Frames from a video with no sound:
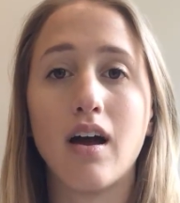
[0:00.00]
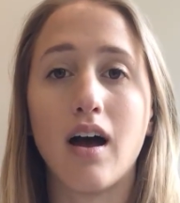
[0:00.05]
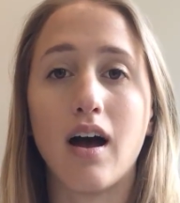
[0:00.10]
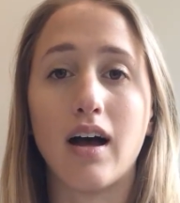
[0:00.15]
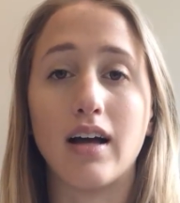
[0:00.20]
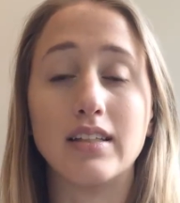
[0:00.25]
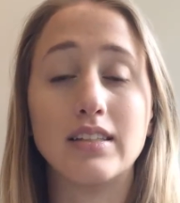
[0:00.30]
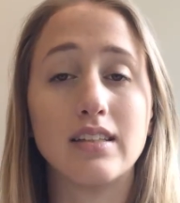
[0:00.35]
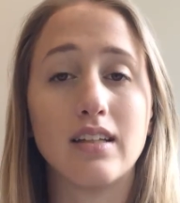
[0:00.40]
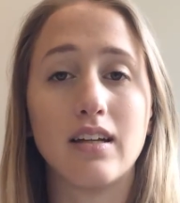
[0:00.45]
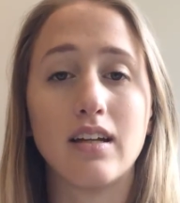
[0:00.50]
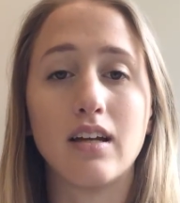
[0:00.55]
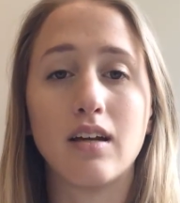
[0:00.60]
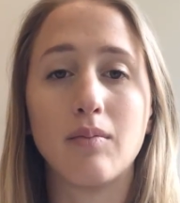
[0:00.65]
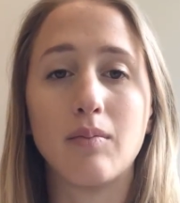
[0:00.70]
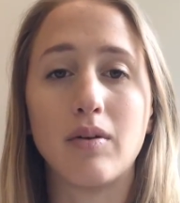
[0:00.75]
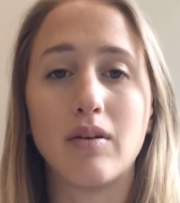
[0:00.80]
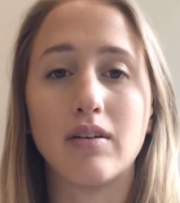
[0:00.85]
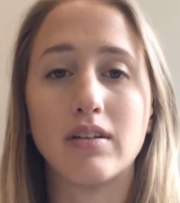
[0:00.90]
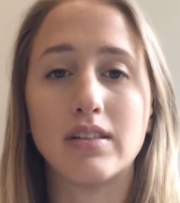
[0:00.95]
I study
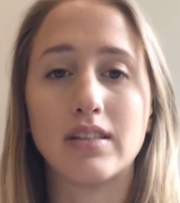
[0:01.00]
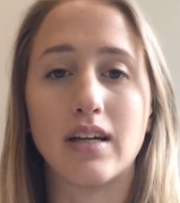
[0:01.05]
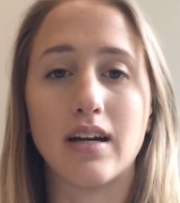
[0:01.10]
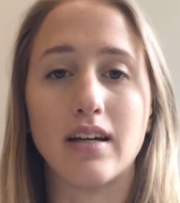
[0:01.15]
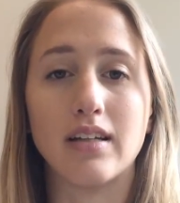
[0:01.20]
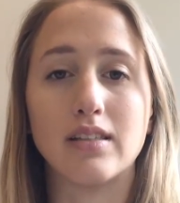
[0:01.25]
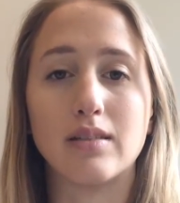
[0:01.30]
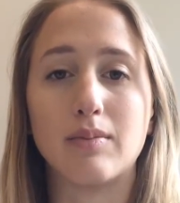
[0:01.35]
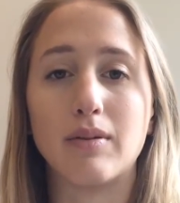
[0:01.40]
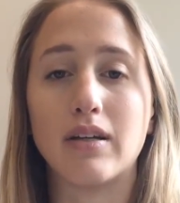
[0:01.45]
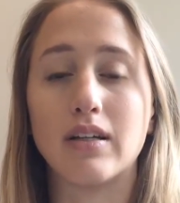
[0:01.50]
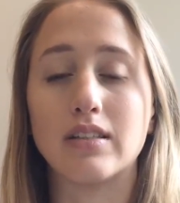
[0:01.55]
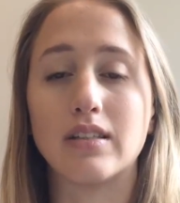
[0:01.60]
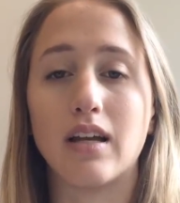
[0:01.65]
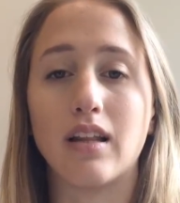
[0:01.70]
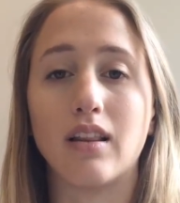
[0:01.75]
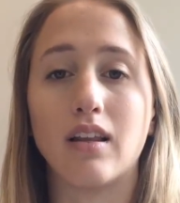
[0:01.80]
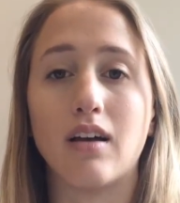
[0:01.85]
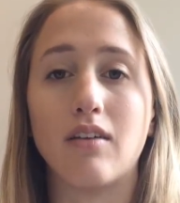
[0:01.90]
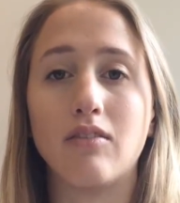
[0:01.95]
computer science because I
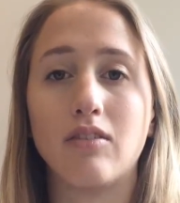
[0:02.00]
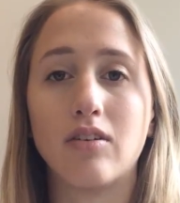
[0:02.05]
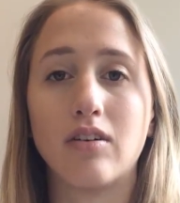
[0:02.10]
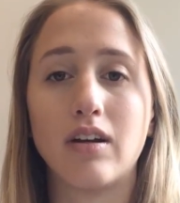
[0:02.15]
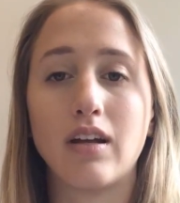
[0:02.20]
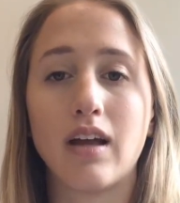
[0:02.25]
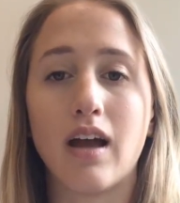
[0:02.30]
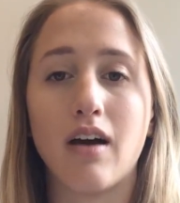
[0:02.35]
love learning